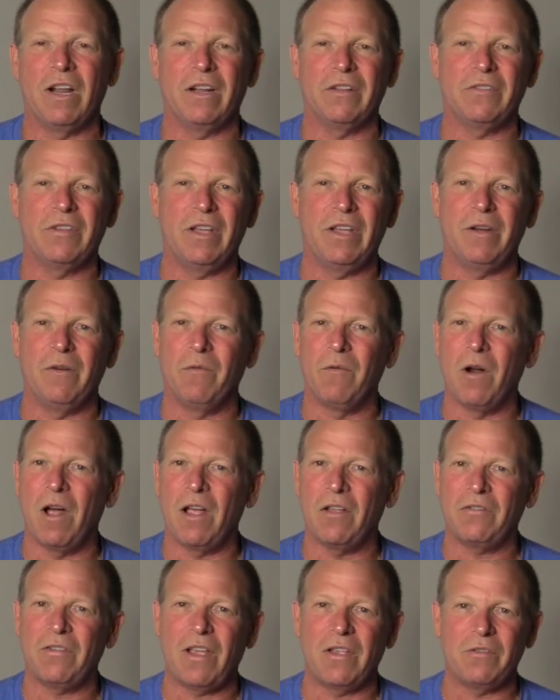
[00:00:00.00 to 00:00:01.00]
and I'll tell you,
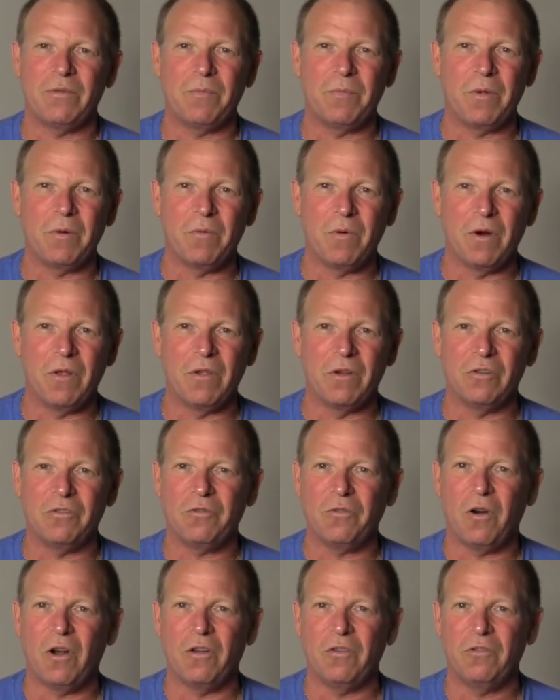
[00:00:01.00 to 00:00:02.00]
Ross hasn't been one of their
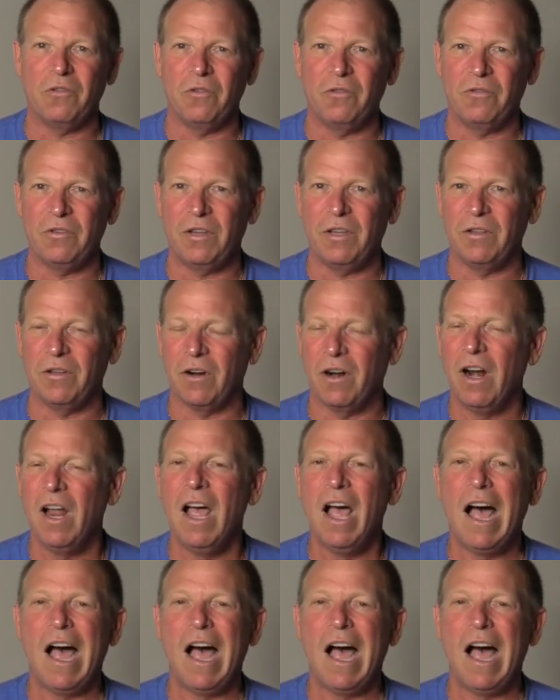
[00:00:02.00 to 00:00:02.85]
strong suits either.